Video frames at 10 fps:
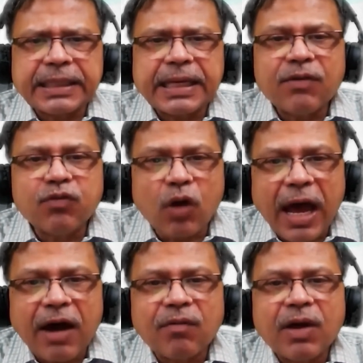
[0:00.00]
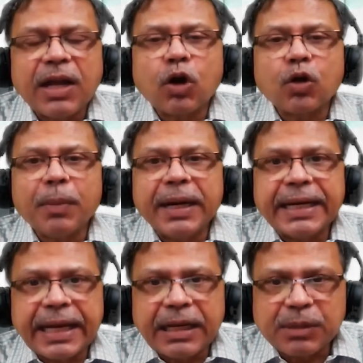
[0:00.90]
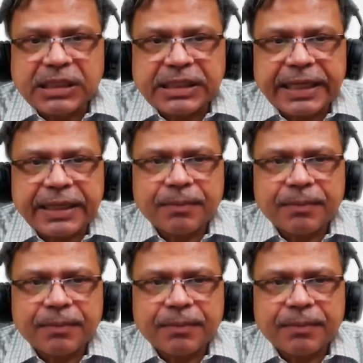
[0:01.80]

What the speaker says: if you have not made any mistake.